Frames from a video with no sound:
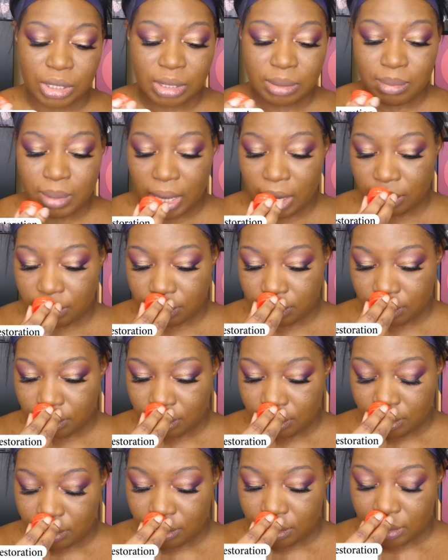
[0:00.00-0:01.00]
smell.
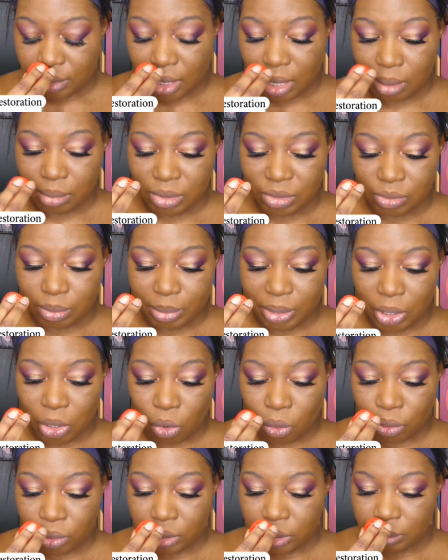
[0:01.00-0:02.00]
Comes from an
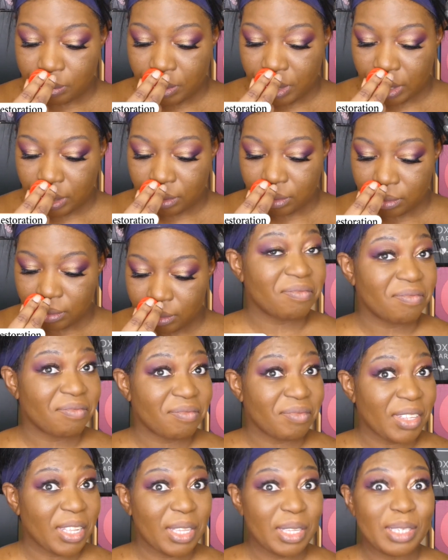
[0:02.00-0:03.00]
orange peel.
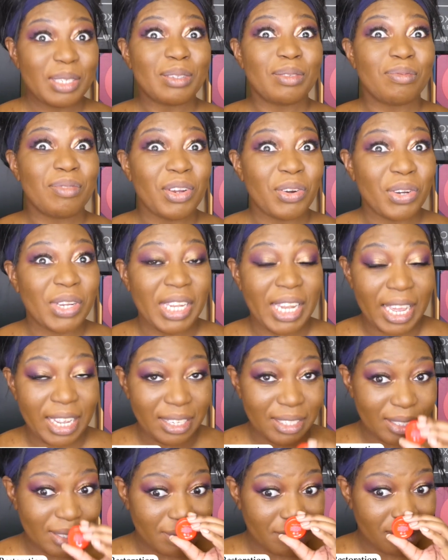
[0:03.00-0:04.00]
It's very
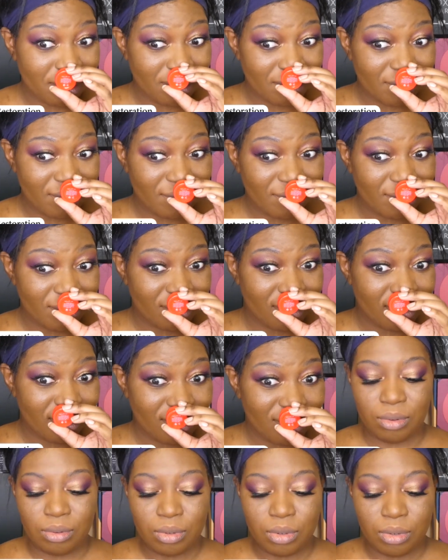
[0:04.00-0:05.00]
light.
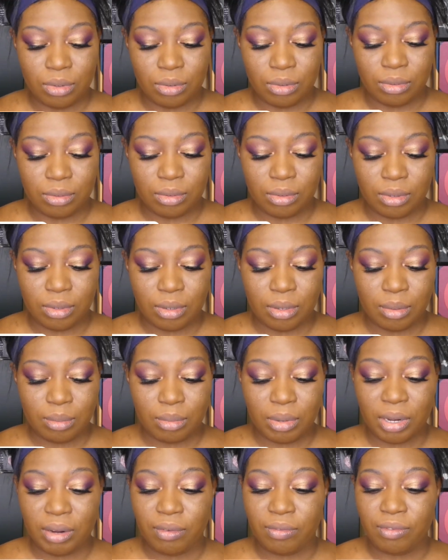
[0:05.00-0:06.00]
Ooh,
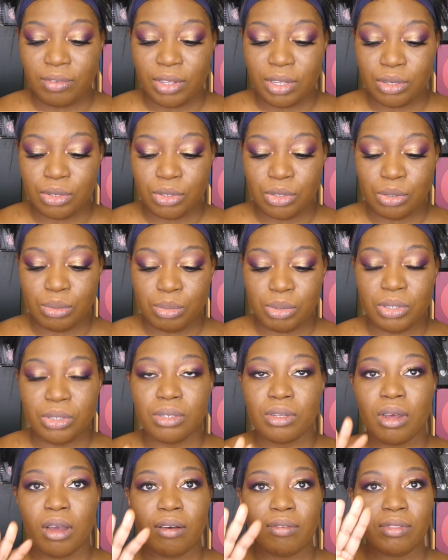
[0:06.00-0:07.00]
but it feels super
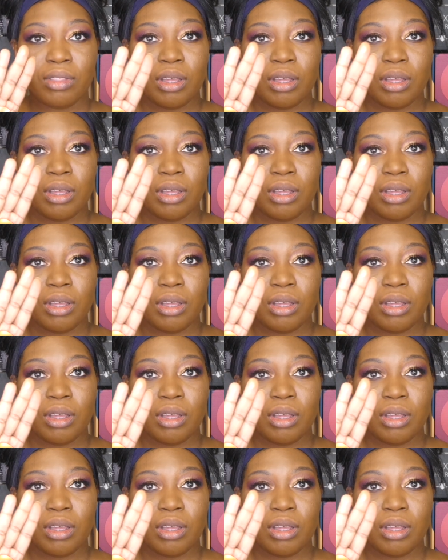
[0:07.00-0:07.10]
soft